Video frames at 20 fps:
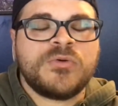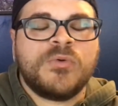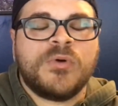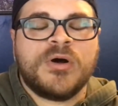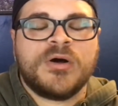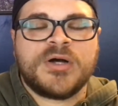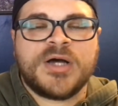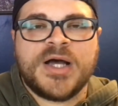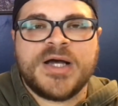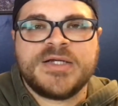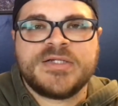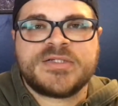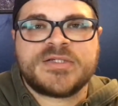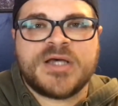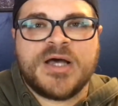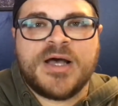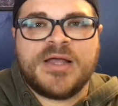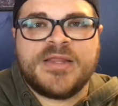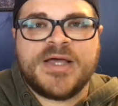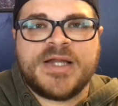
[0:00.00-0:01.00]
Well, guys,
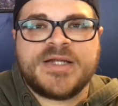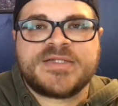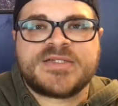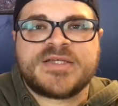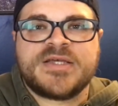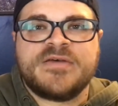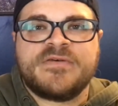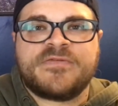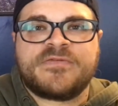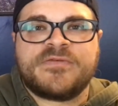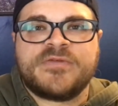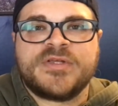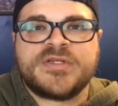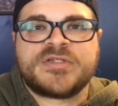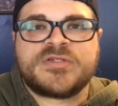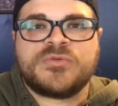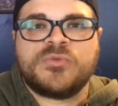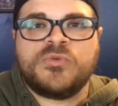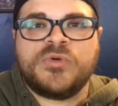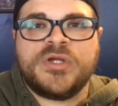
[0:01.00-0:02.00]
that is it for
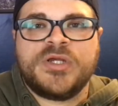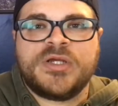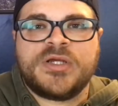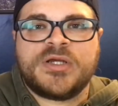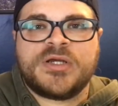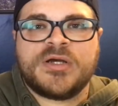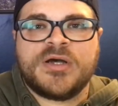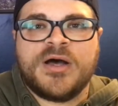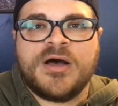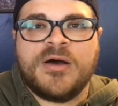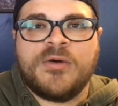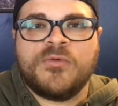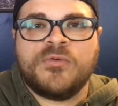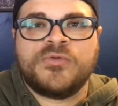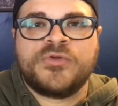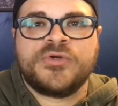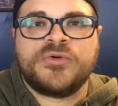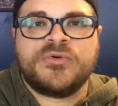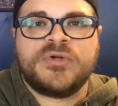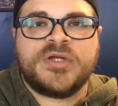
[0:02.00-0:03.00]
this week.
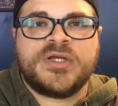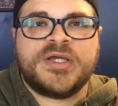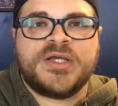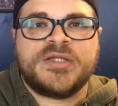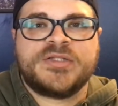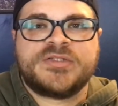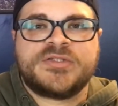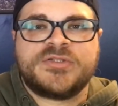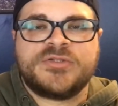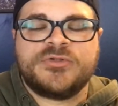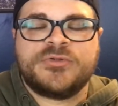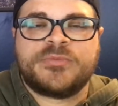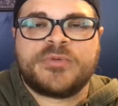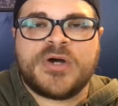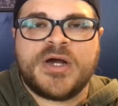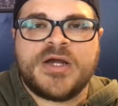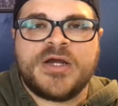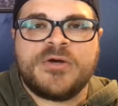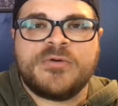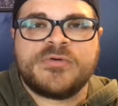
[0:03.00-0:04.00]
We'll do it again soon,
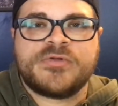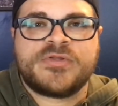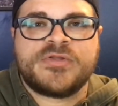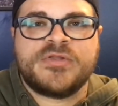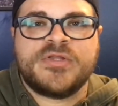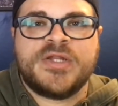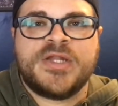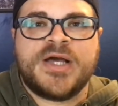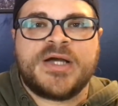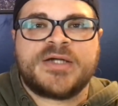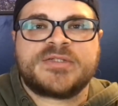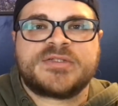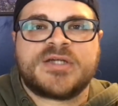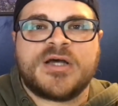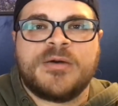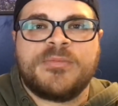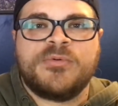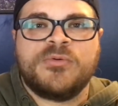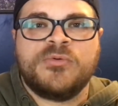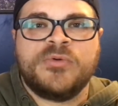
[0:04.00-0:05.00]
probably here within the next
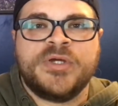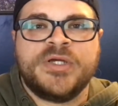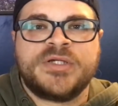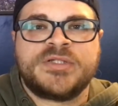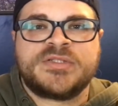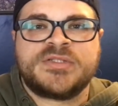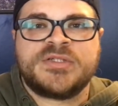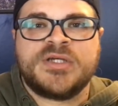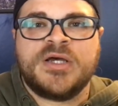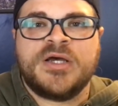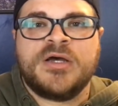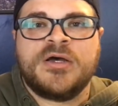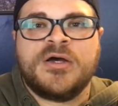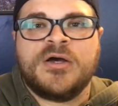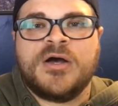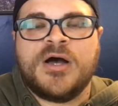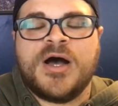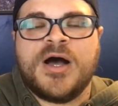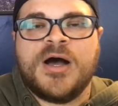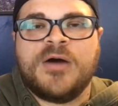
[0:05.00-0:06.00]
couple weeks.
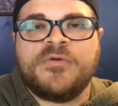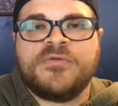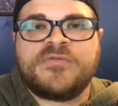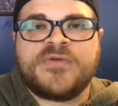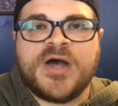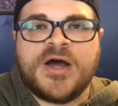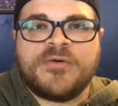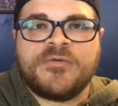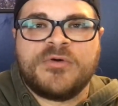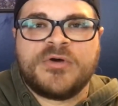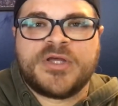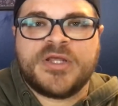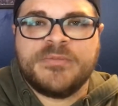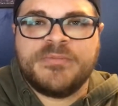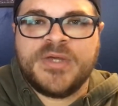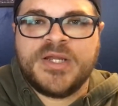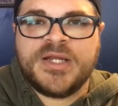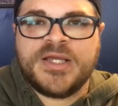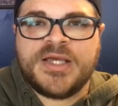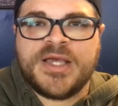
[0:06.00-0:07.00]
We've got rookie
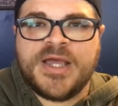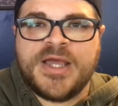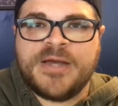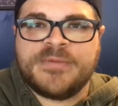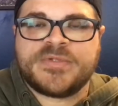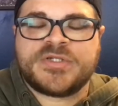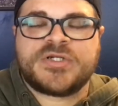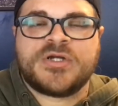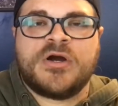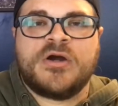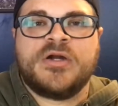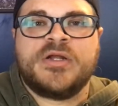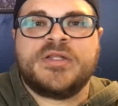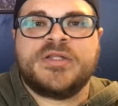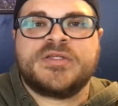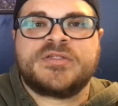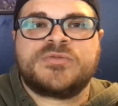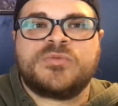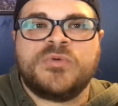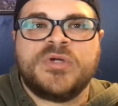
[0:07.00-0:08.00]
mini camps starting
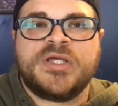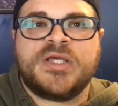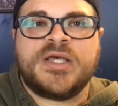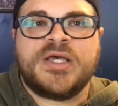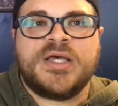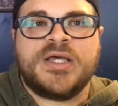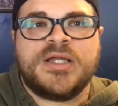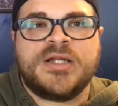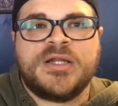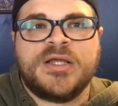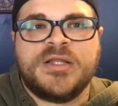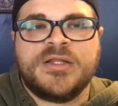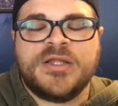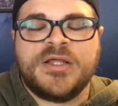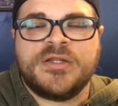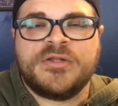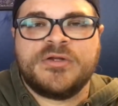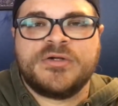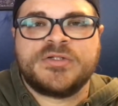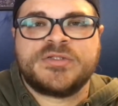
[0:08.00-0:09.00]
this weekend, and
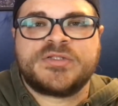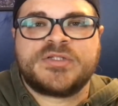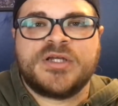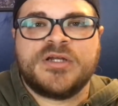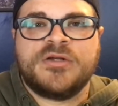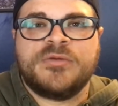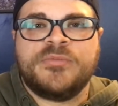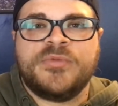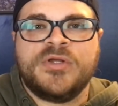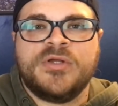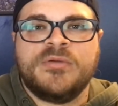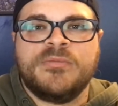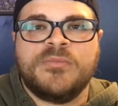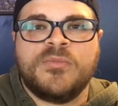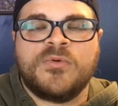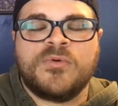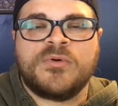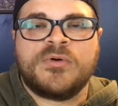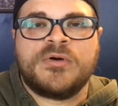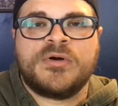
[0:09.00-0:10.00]
then there's going to be
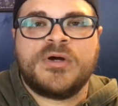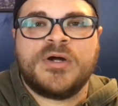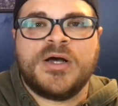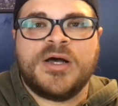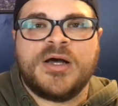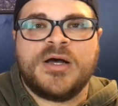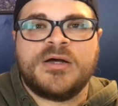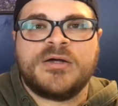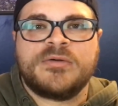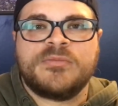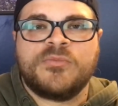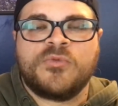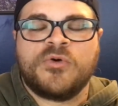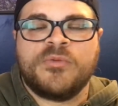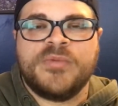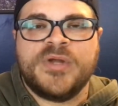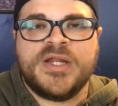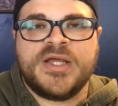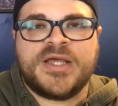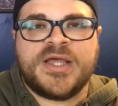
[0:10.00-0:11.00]
more
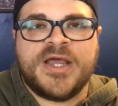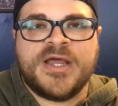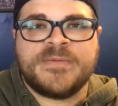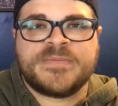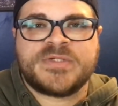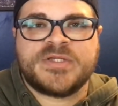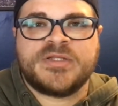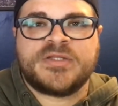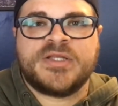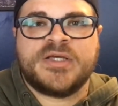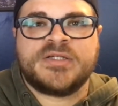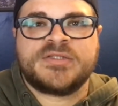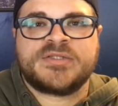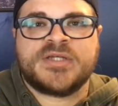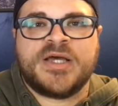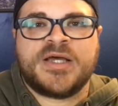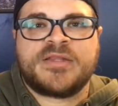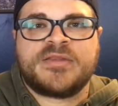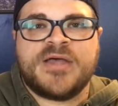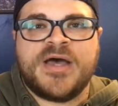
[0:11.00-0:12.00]
mini camps and things
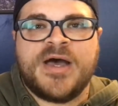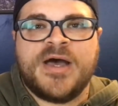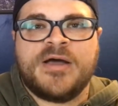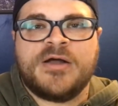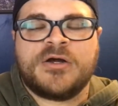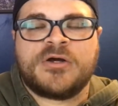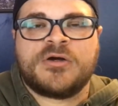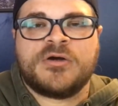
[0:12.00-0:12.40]
like that